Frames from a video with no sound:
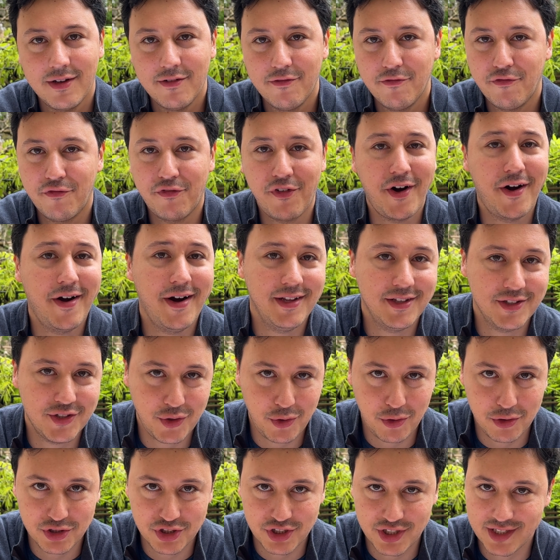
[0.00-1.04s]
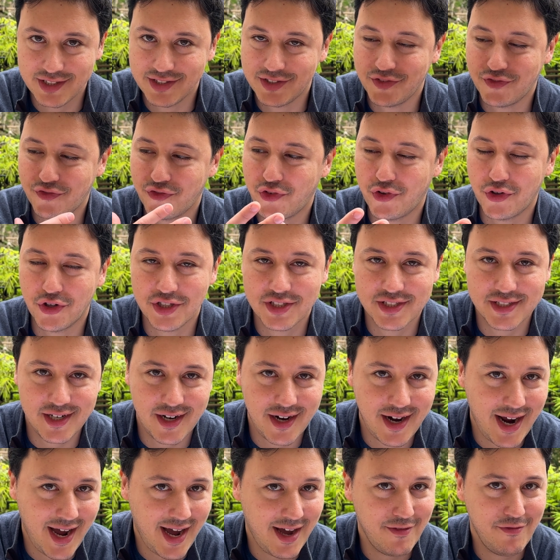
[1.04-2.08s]
very indulgent. Of course, they're
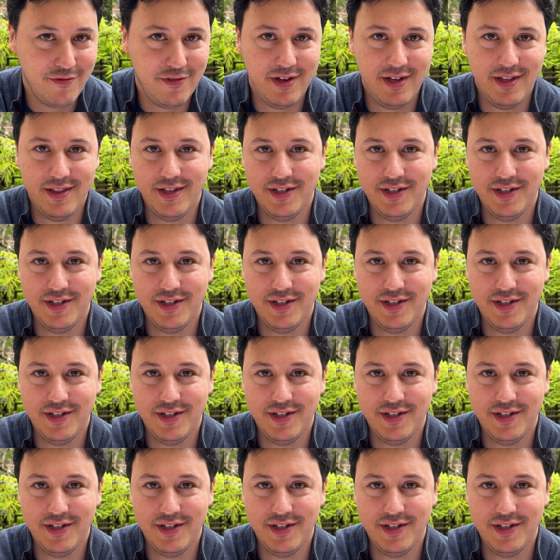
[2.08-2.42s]
heavy.